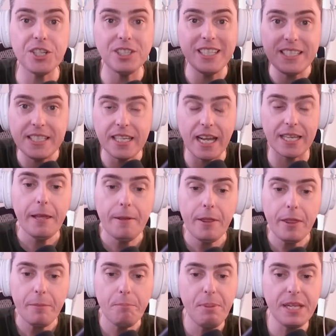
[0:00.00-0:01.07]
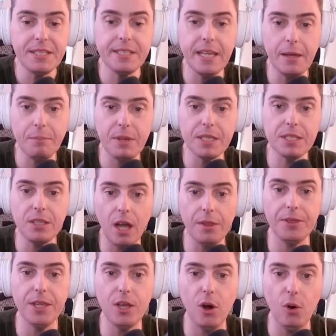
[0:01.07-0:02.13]
Listen, guys, Bitstamp is not
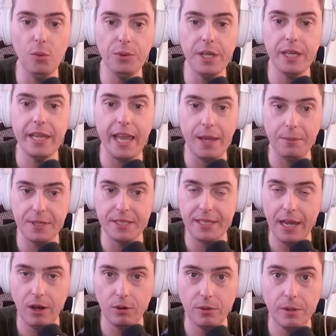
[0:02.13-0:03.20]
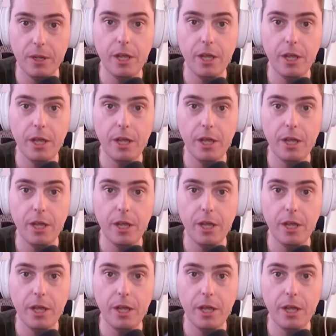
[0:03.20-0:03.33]
the only game in town.